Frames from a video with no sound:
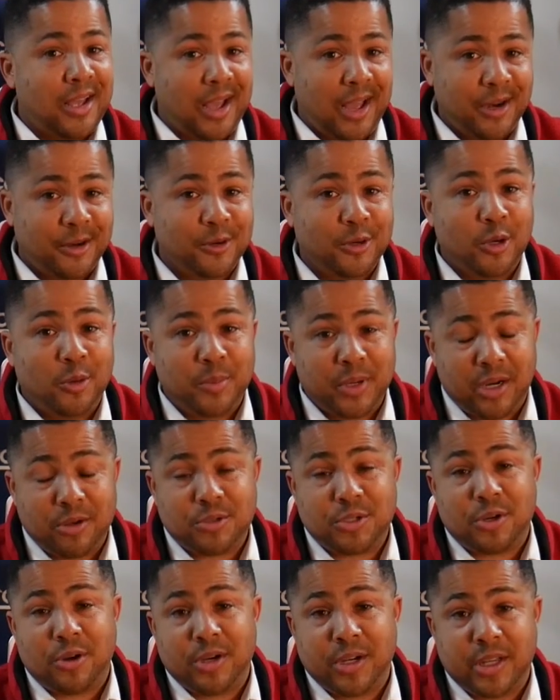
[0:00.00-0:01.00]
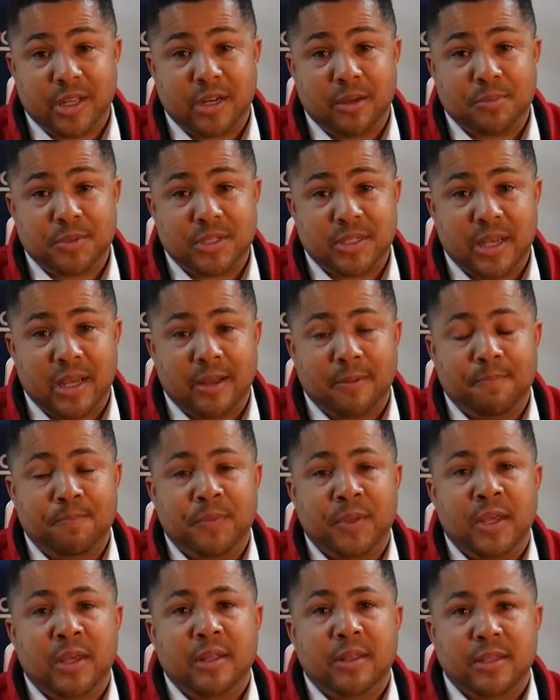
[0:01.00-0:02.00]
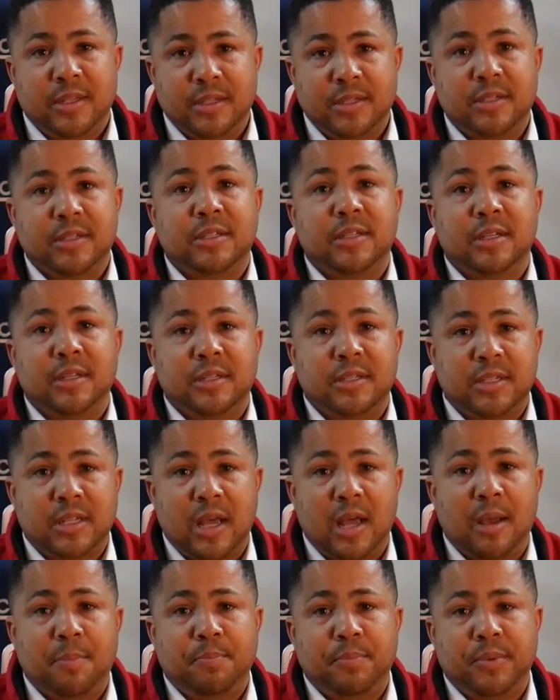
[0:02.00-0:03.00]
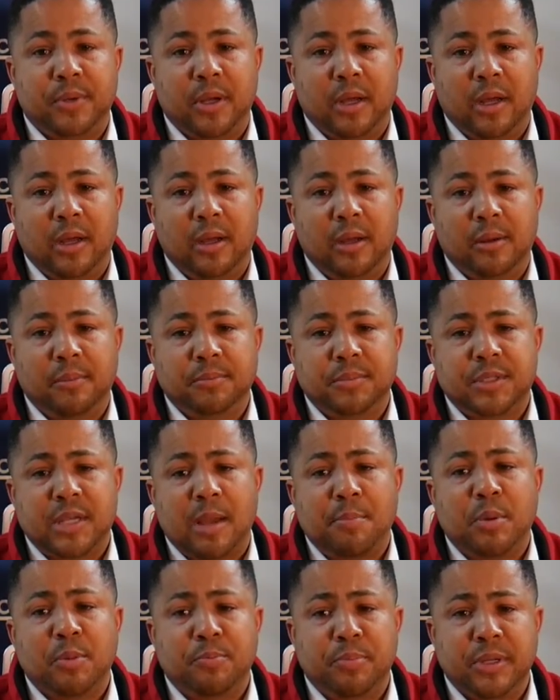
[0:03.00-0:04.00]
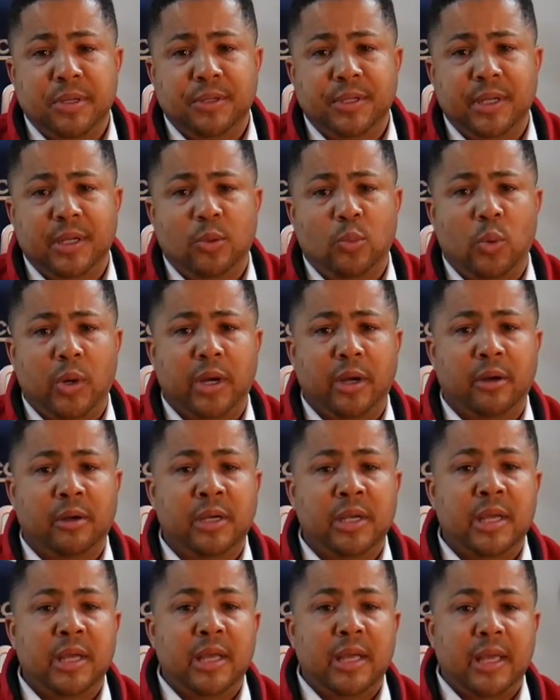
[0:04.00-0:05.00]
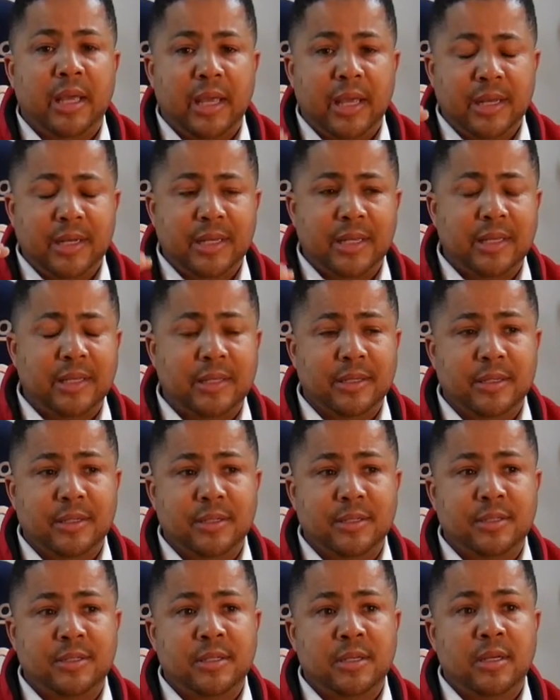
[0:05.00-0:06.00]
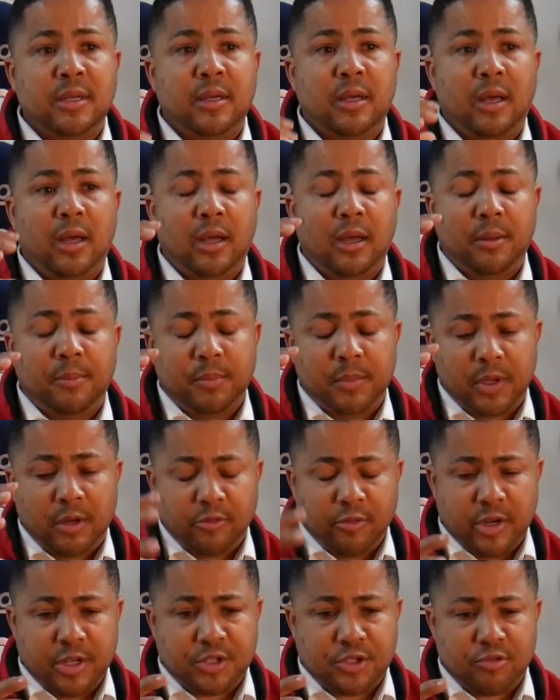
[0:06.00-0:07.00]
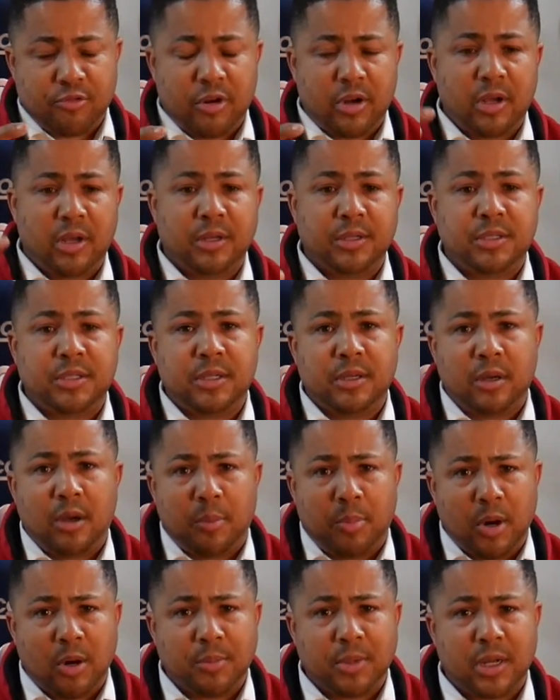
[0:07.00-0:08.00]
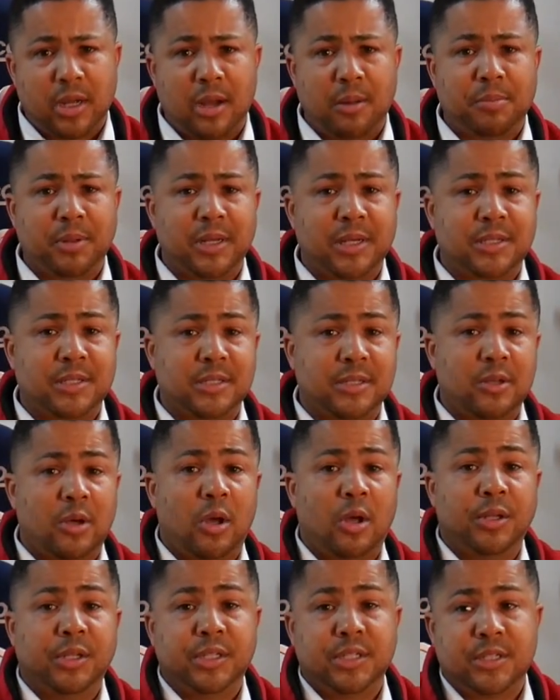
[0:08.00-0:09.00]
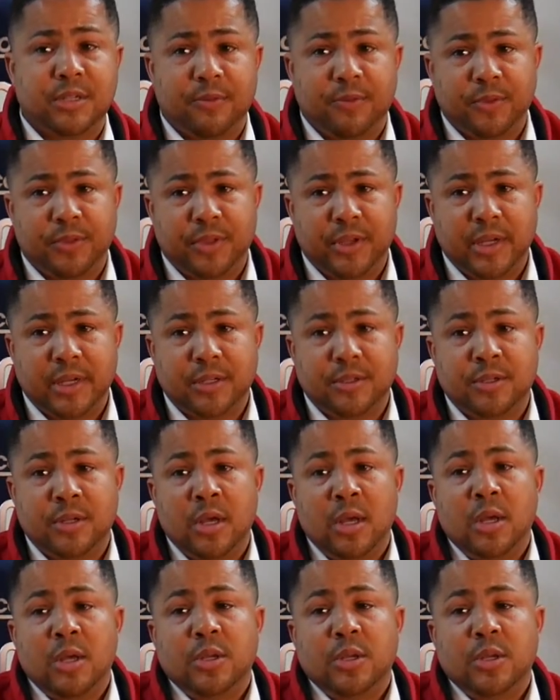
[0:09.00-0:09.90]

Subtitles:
I don't know, but I was starting to get upset. This is a type of building where it is a restaurant, apartment complex, and all these different things.